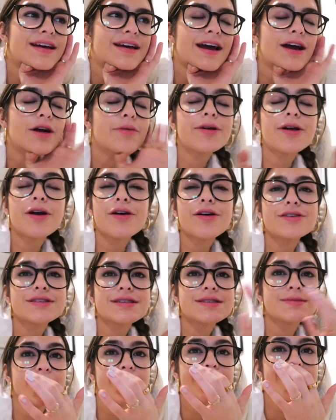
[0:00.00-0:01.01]
i hope it all goes
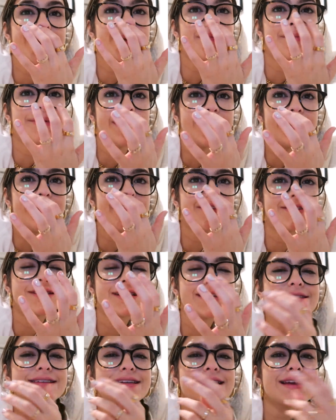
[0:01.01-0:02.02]
as planned but if it
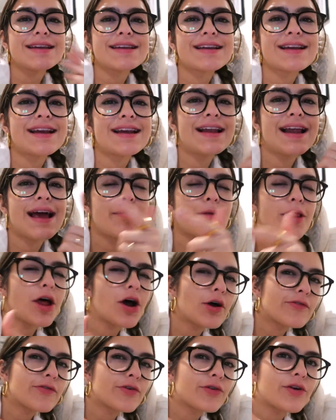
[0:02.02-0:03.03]
doesn't I'm
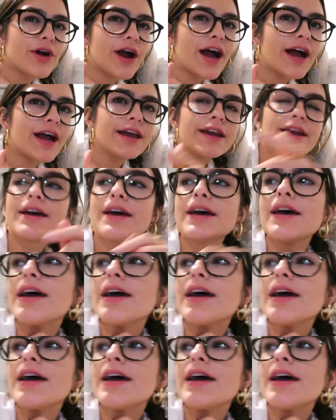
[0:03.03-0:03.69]
along for the ride.